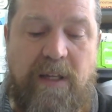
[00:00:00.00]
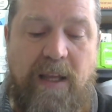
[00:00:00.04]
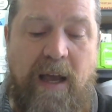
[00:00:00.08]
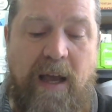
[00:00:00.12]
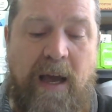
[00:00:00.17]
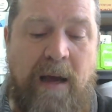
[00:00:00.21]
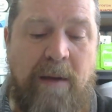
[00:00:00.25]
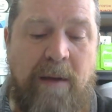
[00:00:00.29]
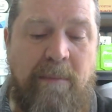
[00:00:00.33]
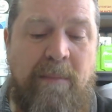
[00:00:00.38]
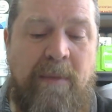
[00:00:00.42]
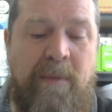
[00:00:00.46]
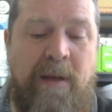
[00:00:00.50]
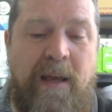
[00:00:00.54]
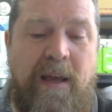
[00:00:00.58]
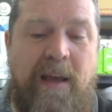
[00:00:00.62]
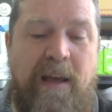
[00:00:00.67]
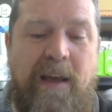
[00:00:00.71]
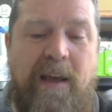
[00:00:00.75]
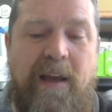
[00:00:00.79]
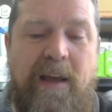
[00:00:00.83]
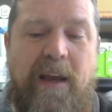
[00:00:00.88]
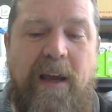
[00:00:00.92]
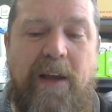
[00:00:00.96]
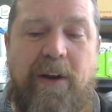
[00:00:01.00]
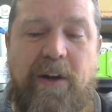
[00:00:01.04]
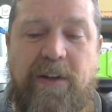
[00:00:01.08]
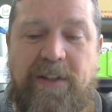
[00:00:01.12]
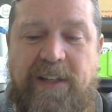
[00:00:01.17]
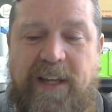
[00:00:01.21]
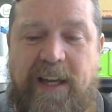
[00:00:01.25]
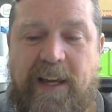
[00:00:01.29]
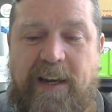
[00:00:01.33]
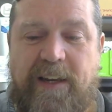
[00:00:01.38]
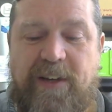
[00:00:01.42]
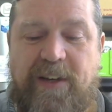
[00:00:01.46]
And I was
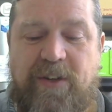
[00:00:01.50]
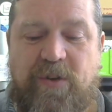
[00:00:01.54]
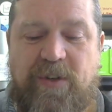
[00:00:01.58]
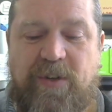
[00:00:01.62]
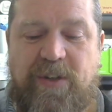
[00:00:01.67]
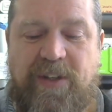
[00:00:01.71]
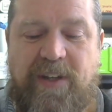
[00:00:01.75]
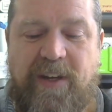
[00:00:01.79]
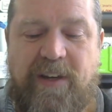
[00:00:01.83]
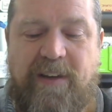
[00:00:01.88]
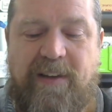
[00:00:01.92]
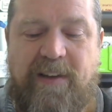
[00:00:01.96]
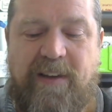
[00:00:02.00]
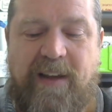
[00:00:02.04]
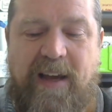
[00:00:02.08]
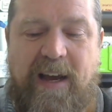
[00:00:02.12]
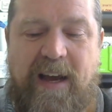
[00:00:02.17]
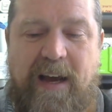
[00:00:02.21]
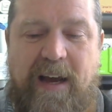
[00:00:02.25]
again interested